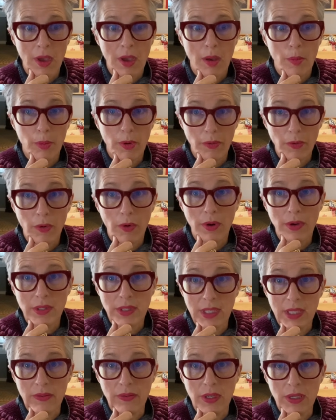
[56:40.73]
before it's
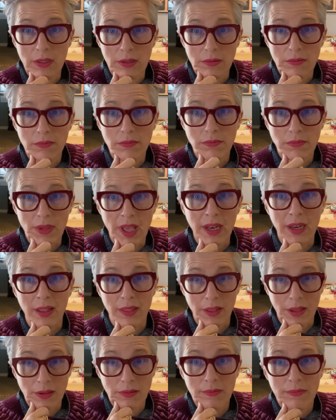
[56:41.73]
even
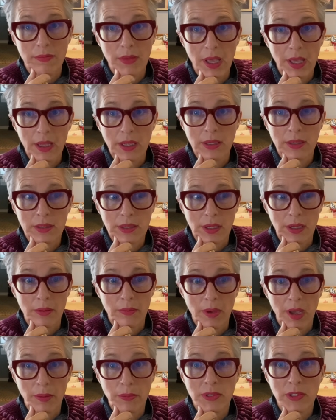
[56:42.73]
anything. And
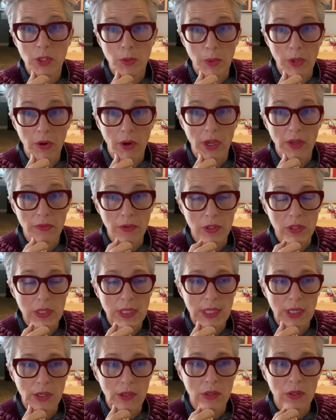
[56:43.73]
I'm super grateful.
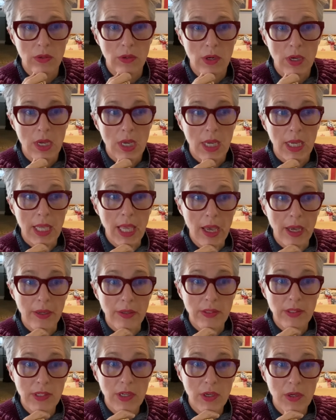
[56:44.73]
So yeah,
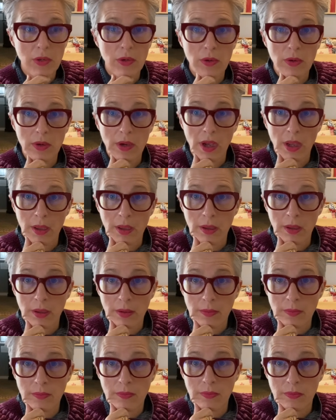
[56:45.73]
so
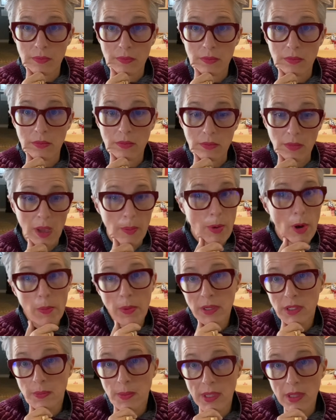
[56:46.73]
I'm
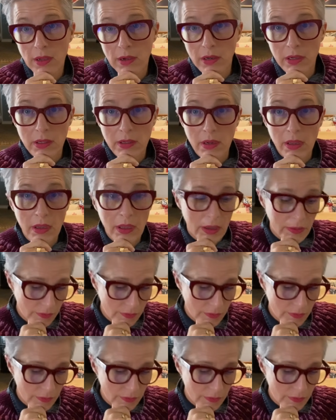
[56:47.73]
hoping to be there at